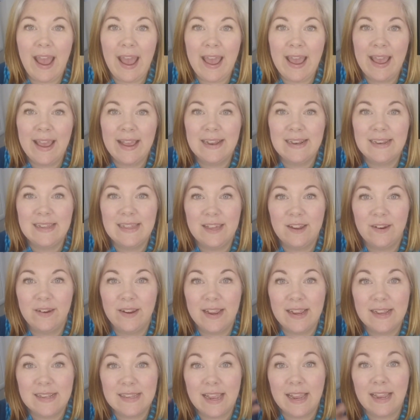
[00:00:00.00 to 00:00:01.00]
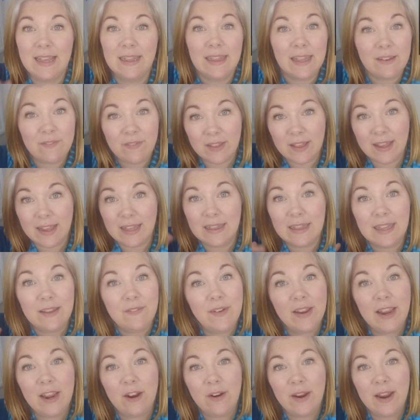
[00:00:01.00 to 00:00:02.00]
and there is a
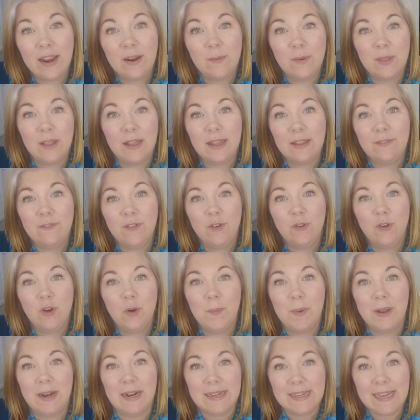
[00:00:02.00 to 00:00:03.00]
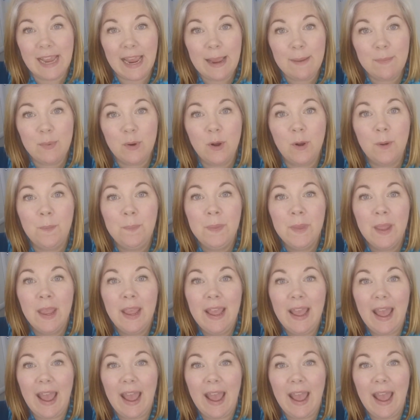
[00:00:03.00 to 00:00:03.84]
living area with a living room and a table.